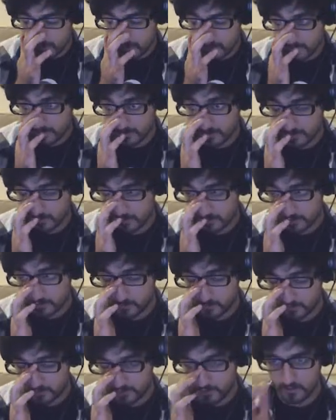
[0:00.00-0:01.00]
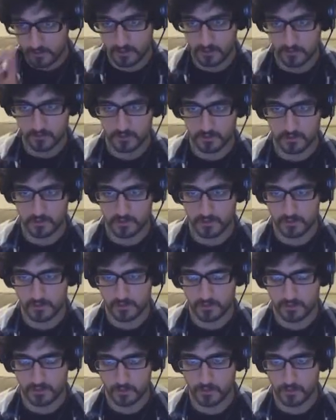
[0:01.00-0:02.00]
think it helps out a lot when you
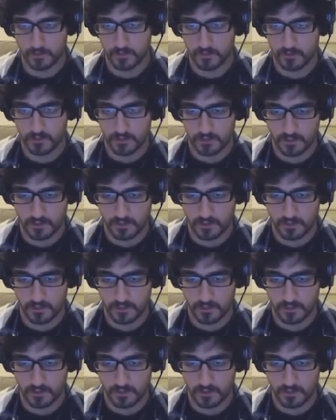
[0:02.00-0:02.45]
go and